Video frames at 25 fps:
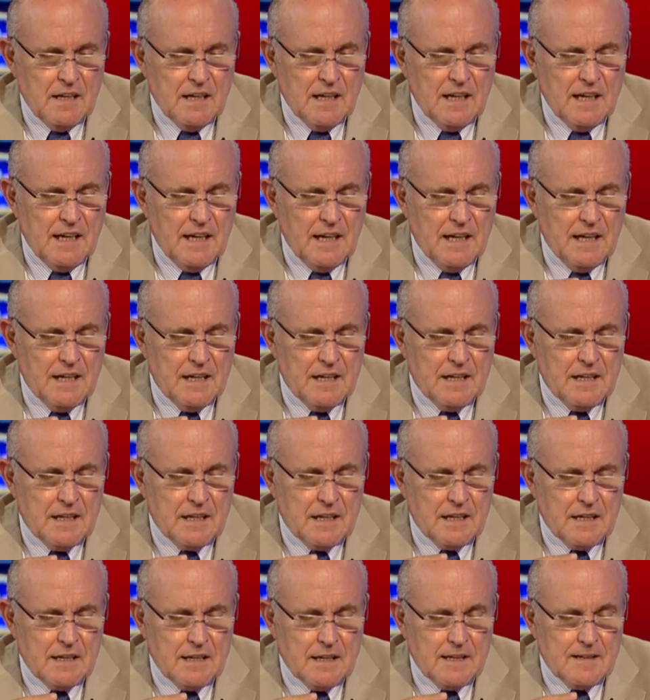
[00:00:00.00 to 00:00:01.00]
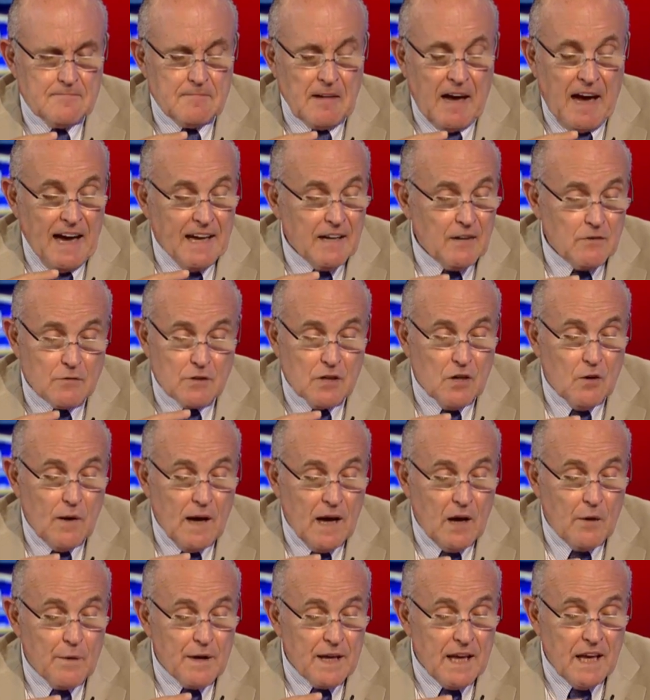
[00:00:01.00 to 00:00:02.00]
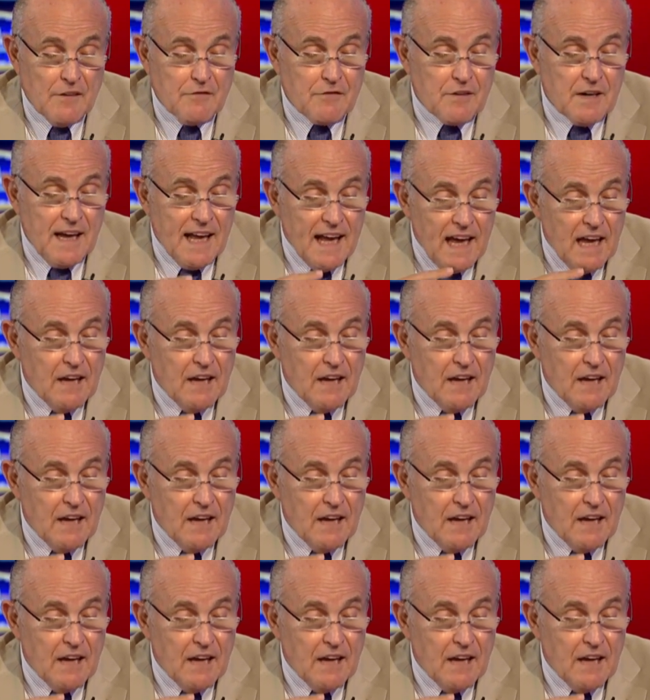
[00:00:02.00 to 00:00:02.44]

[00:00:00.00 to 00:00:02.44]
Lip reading: and I don't know how he ever